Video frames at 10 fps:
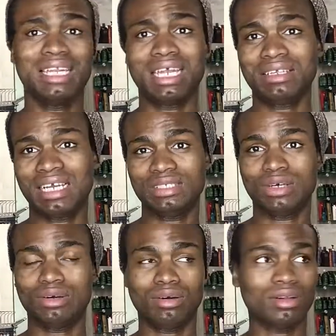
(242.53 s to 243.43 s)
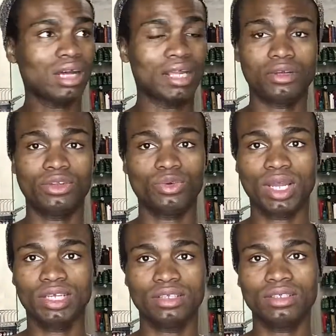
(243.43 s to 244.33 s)
And now that is all. Oh, I don't
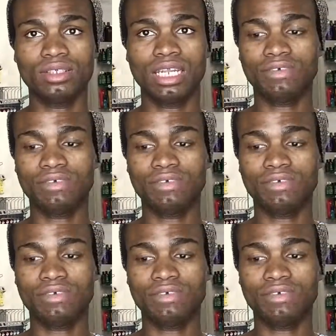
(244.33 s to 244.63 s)
know where he